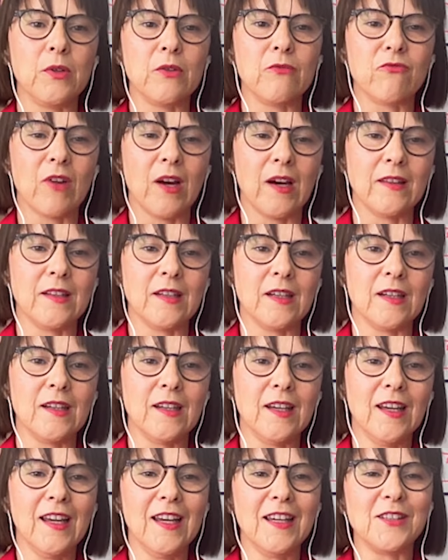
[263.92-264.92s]
rather,
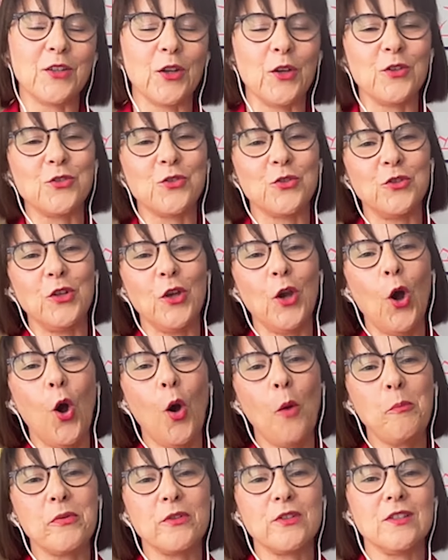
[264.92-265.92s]
so the
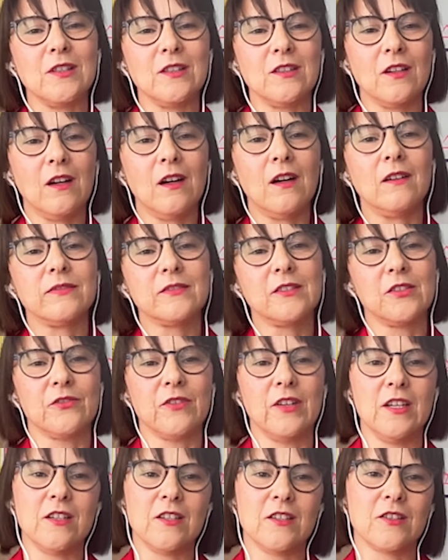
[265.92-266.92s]
opposite of
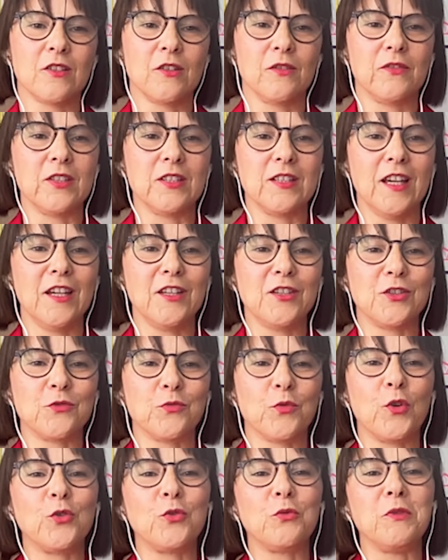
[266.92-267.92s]
courageous conversations,
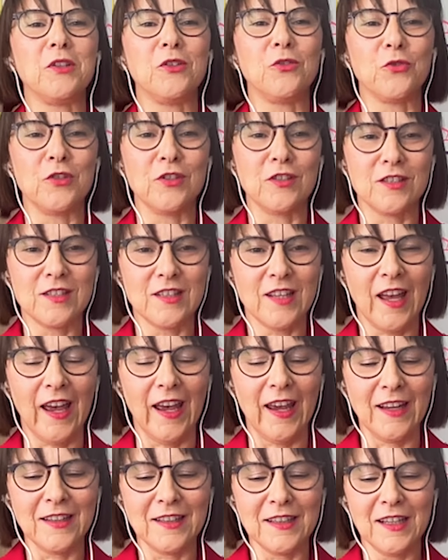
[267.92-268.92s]
what do we do
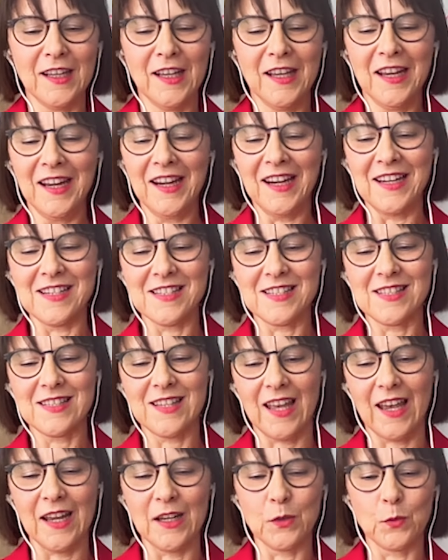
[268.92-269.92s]
instead?
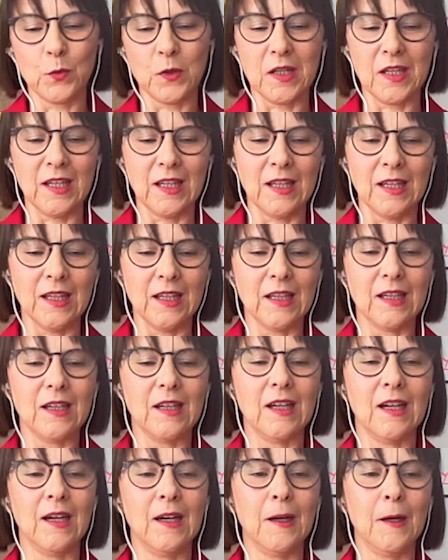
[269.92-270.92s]
Instead, we
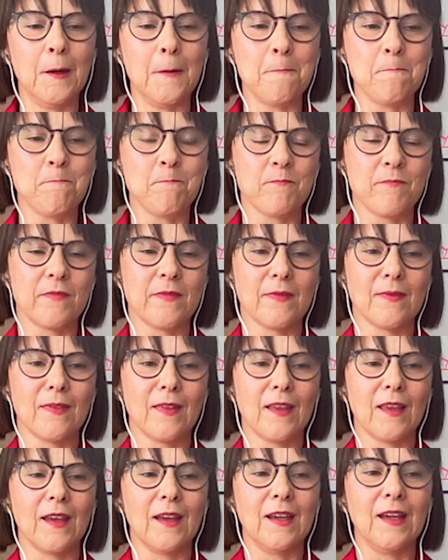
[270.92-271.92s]

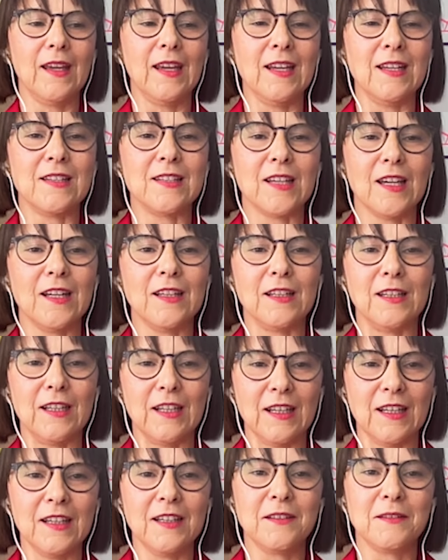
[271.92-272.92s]

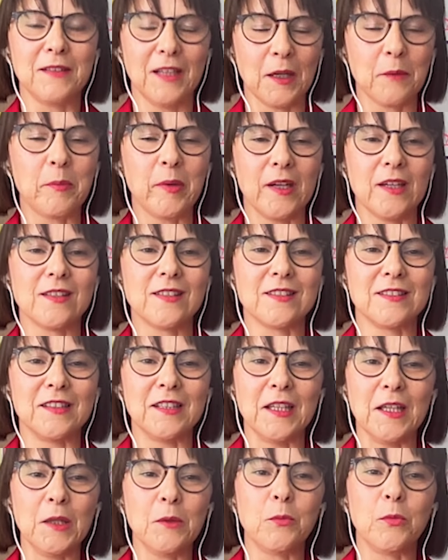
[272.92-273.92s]
internally,
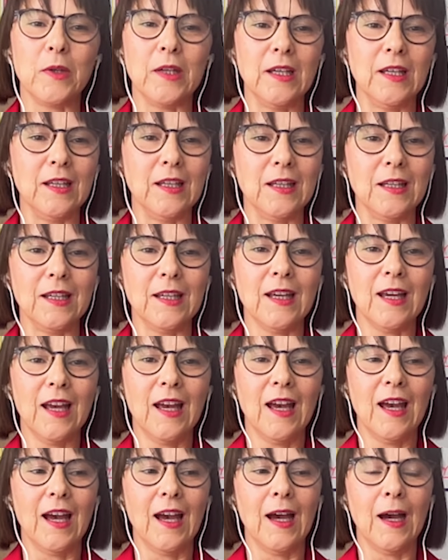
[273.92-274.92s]
personally, we
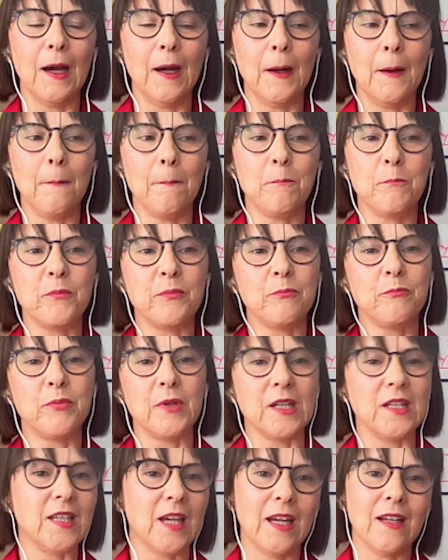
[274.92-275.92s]

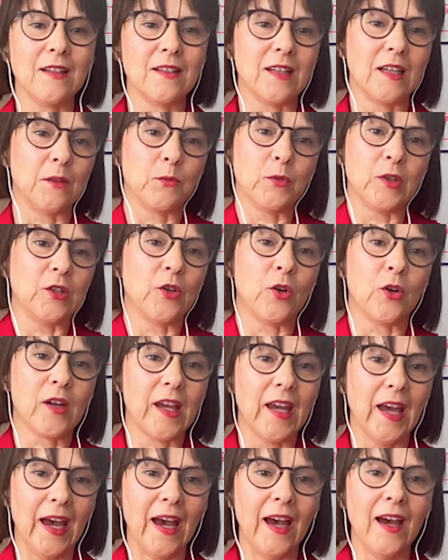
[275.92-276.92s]
pretend that we don't
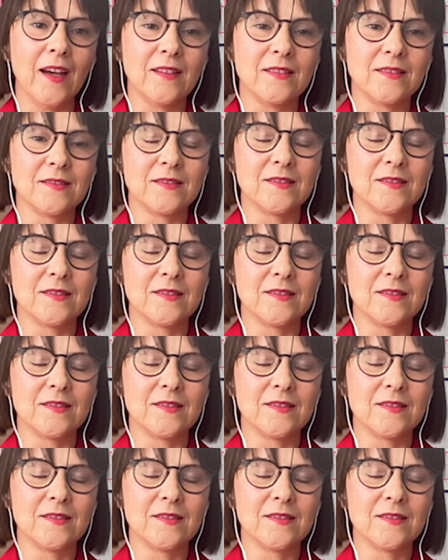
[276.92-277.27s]
care.